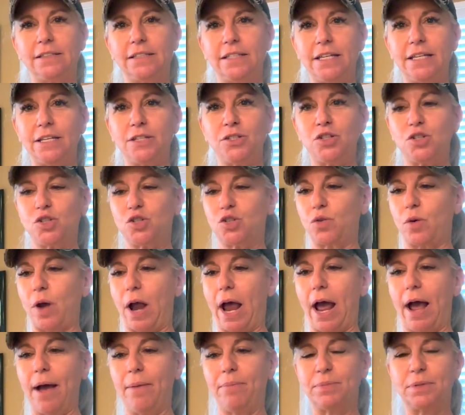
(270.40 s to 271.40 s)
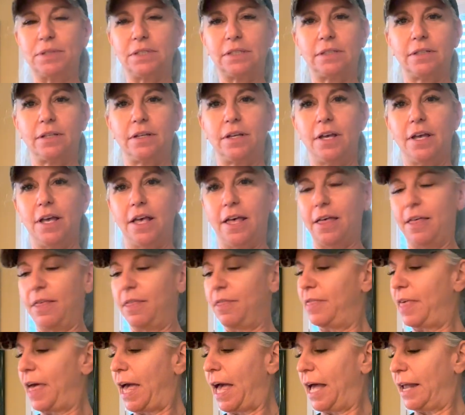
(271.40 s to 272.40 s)
these straps
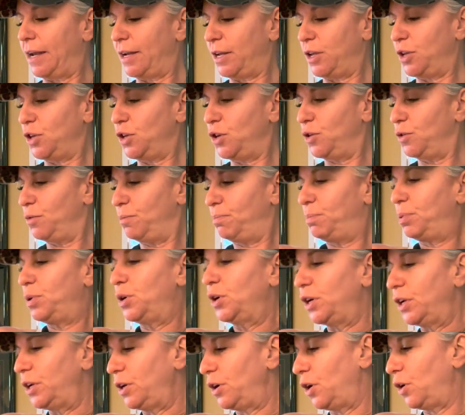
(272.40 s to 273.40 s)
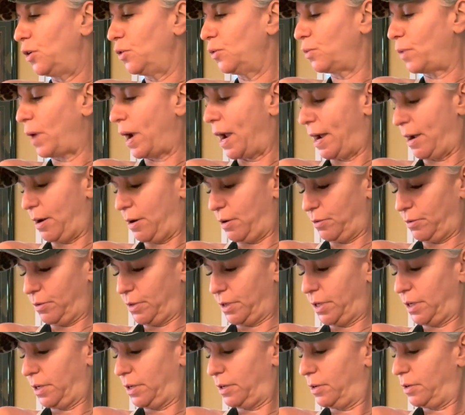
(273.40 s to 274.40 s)
that you put
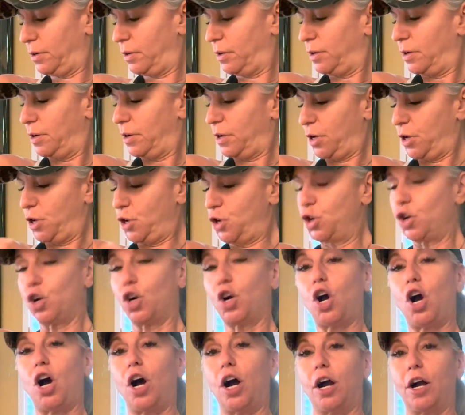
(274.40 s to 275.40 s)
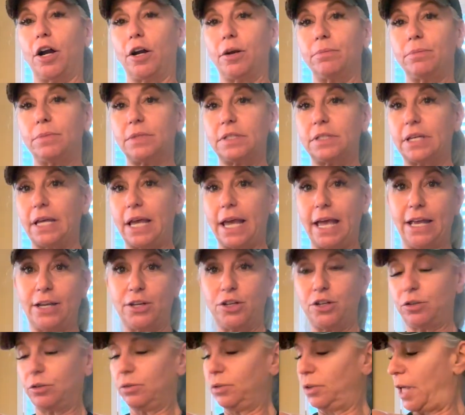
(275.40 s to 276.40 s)
around your arms and
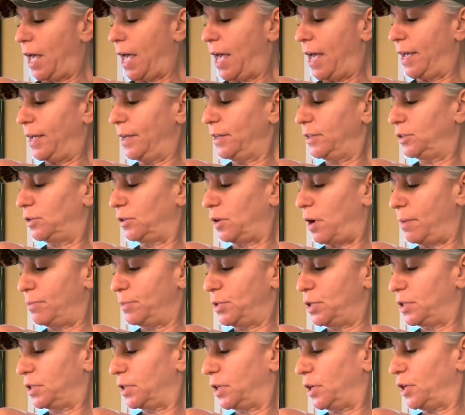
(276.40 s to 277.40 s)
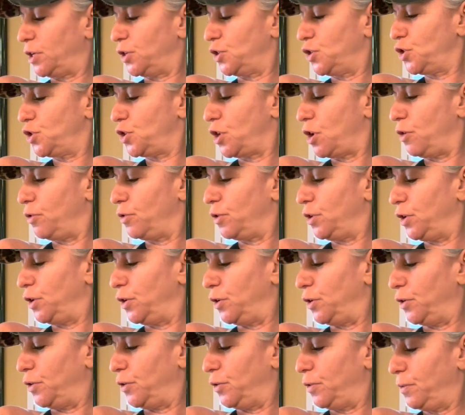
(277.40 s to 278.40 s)
your legs. So I'm just gonna show
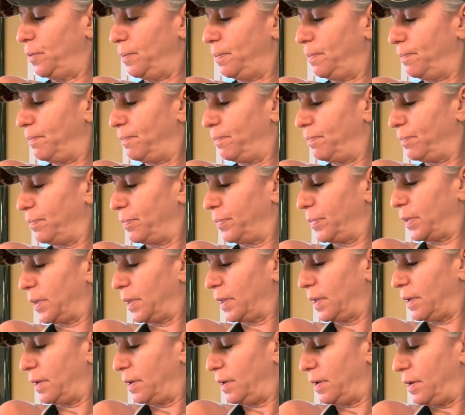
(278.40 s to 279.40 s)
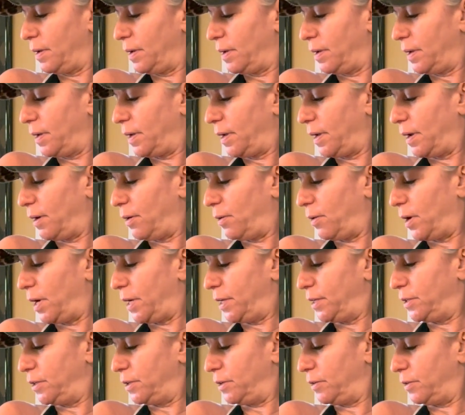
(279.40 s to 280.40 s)
you how I
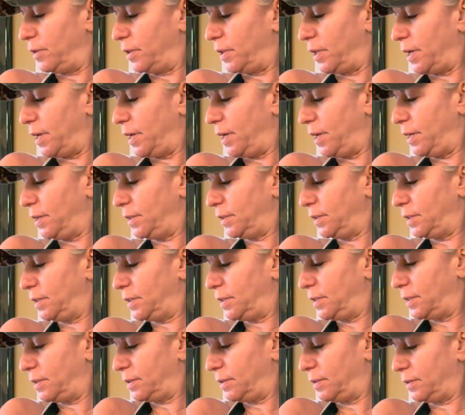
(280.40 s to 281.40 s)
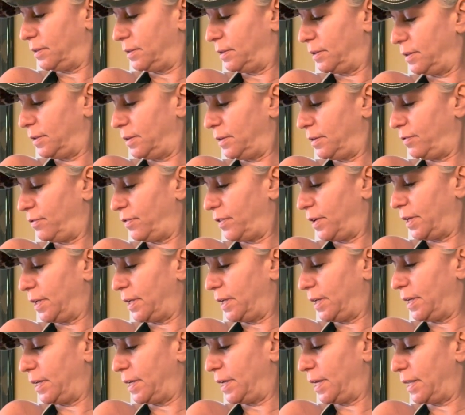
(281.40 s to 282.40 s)
do this. If I
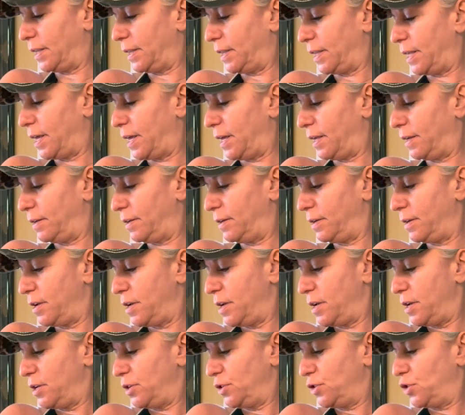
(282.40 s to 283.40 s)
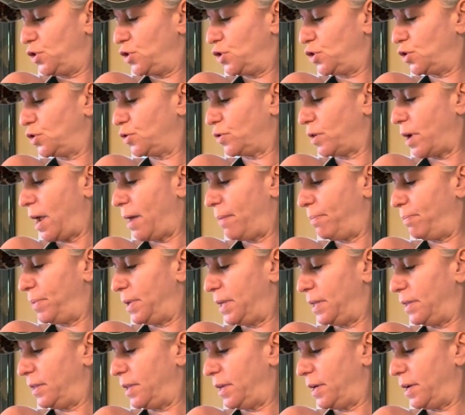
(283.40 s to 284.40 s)
can get that strap
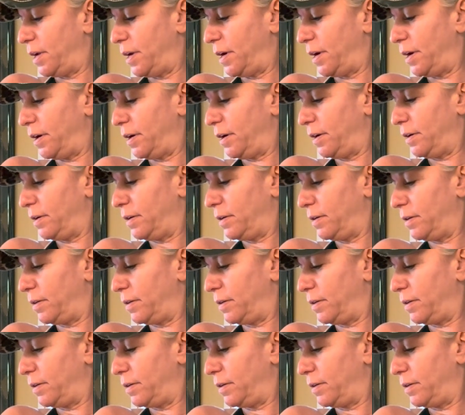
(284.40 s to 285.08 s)
in there.